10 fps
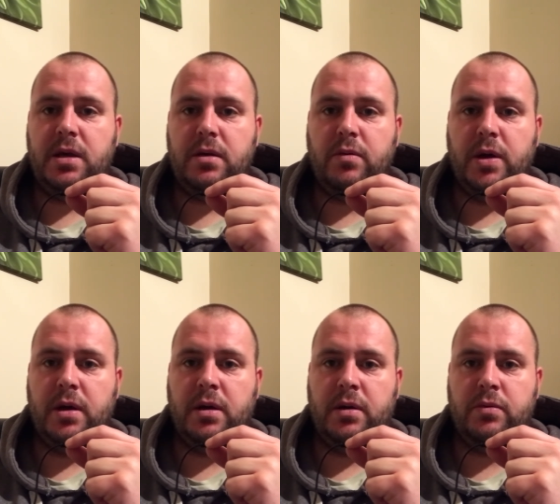when
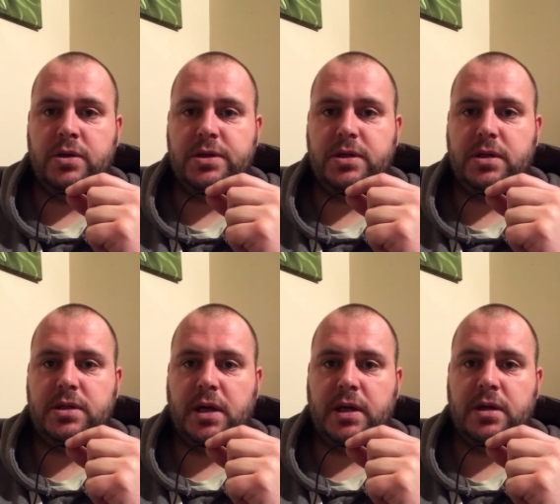I was
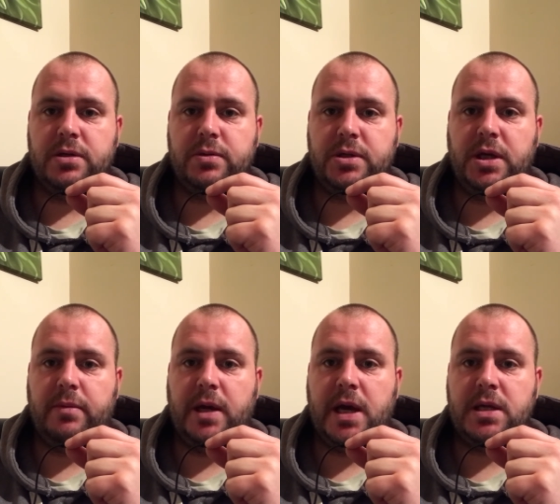diagnosed with
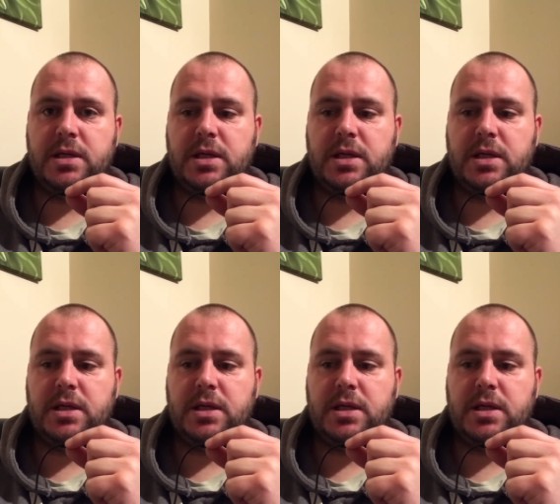GBS.